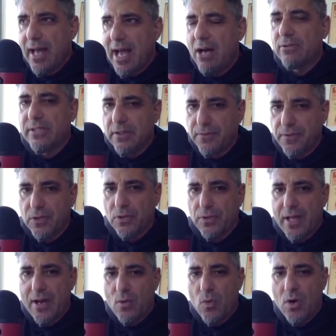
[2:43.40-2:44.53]
difficult
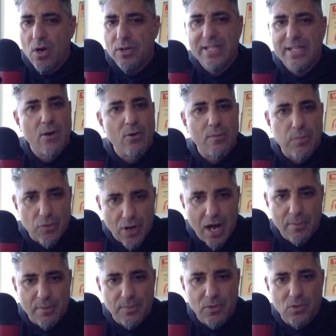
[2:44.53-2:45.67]
that was, how
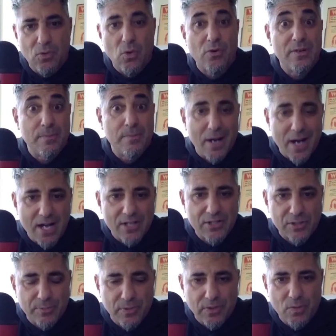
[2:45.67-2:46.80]
improbable or
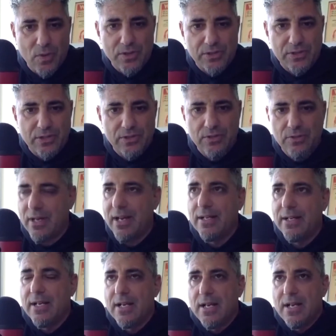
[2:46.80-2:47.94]
impossible it was to do that
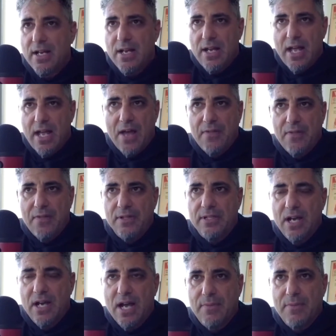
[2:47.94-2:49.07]
at the
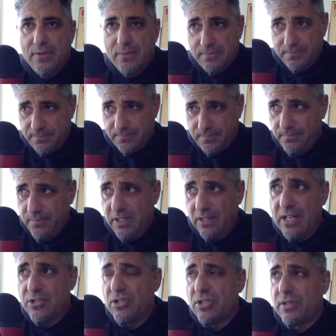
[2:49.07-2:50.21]
time. But
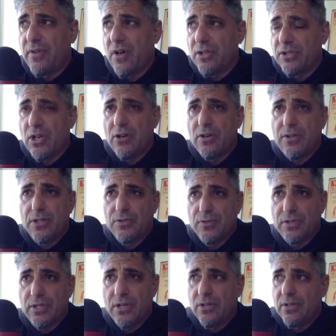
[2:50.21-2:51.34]
Legends of Oz, Dorothy's
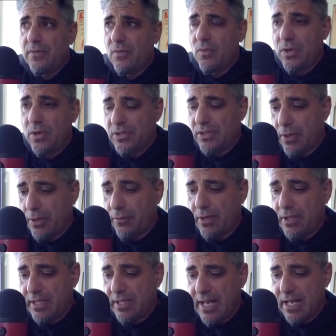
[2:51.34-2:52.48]
Return was a
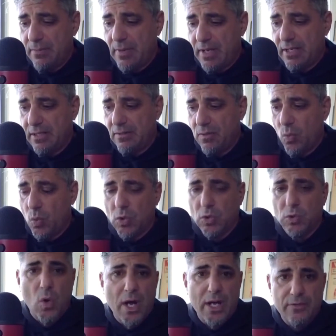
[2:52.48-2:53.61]
3D animated
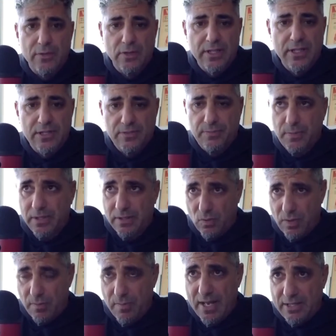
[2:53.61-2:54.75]
worldwide release. But
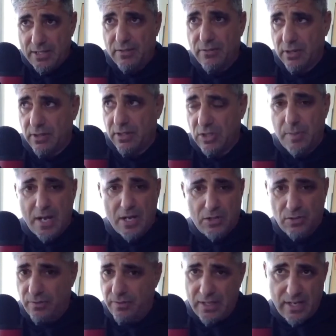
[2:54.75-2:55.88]
what makes it really
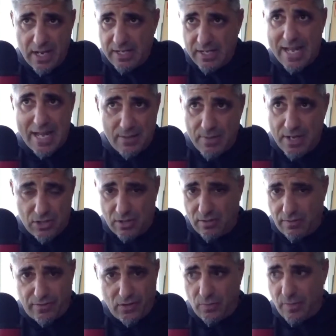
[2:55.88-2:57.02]
special than any animation
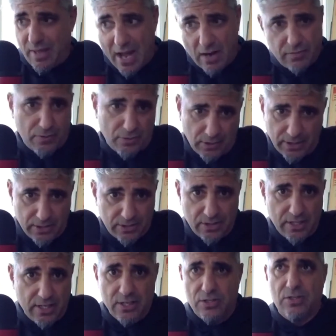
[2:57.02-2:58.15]
film ever released in
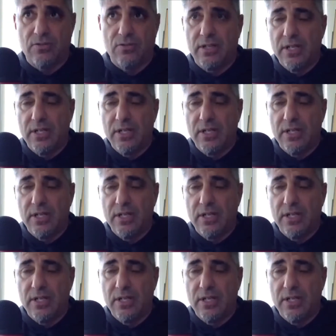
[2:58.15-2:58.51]
the history